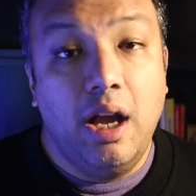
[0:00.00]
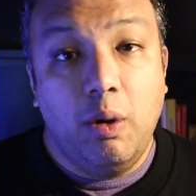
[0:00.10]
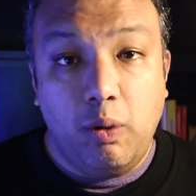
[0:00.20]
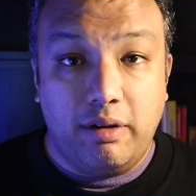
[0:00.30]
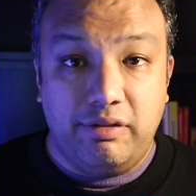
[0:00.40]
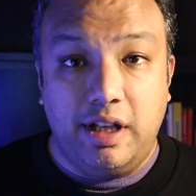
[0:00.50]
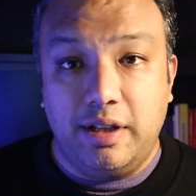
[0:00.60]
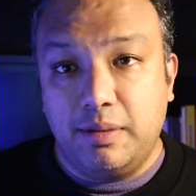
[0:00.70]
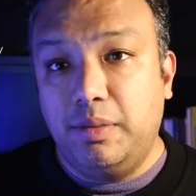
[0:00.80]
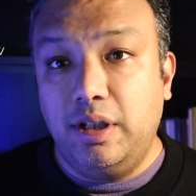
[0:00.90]
were
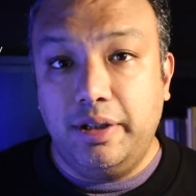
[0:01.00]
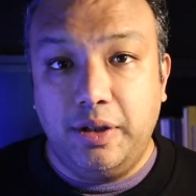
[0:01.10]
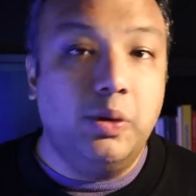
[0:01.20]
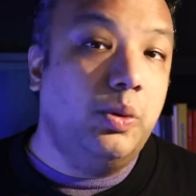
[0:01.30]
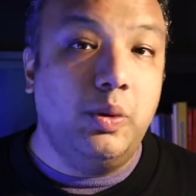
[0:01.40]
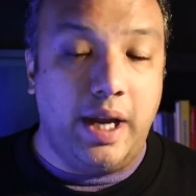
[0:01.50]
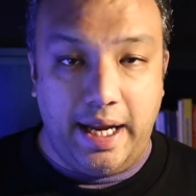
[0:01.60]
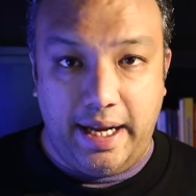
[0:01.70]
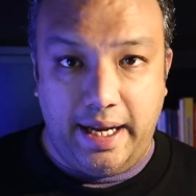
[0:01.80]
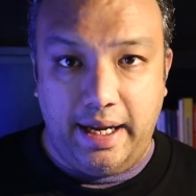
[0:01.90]
vulnerable to
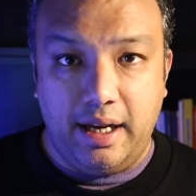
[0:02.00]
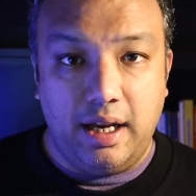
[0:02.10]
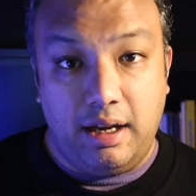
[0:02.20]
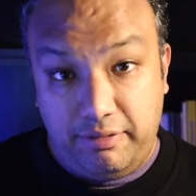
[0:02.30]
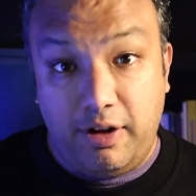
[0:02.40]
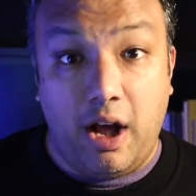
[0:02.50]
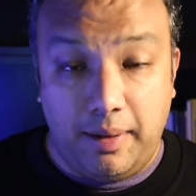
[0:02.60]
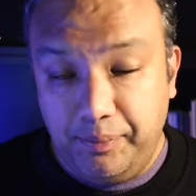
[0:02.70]
a uh, flaw.